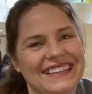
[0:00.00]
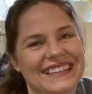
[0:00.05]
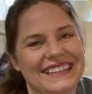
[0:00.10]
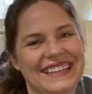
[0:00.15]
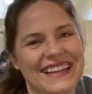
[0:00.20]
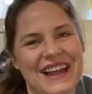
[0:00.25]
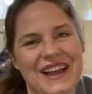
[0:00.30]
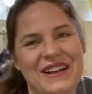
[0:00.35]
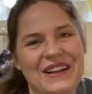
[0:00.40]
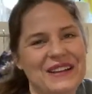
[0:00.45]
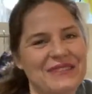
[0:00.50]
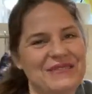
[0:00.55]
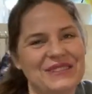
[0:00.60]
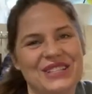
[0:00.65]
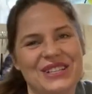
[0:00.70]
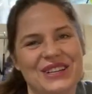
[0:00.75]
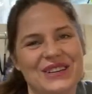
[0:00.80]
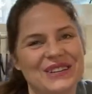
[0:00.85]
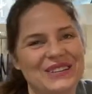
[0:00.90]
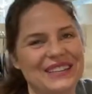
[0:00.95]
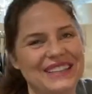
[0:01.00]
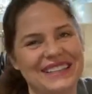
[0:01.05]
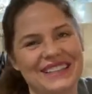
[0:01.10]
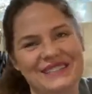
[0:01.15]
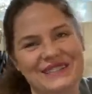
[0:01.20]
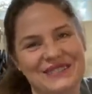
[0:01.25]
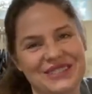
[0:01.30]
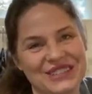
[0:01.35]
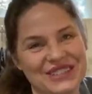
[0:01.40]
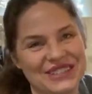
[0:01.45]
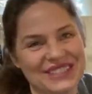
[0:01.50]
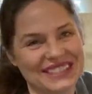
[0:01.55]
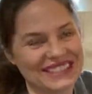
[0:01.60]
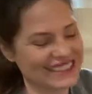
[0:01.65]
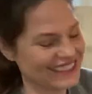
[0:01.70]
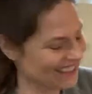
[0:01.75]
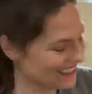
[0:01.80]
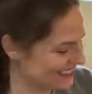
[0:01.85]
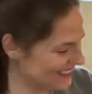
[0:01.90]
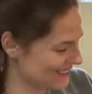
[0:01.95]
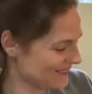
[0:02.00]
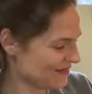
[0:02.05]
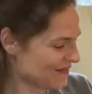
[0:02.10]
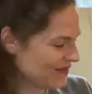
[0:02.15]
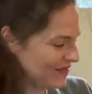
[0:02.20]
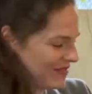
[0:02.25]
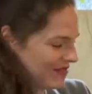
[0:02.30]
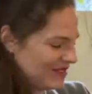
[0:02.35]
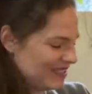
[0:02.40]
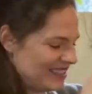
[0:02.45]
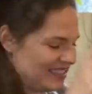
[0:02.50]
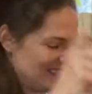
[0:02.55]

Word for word: Now I'm totally confused. What